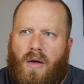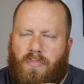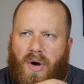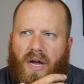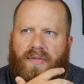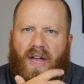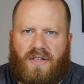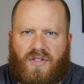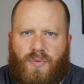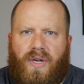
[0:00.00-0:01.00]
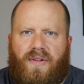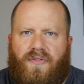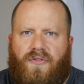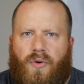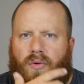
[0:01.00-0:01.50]
but that sweet
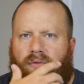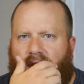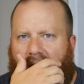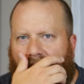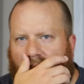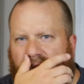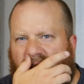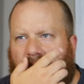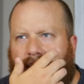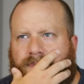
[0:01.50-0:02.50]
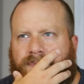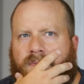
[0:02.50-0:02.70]
fruit follows it.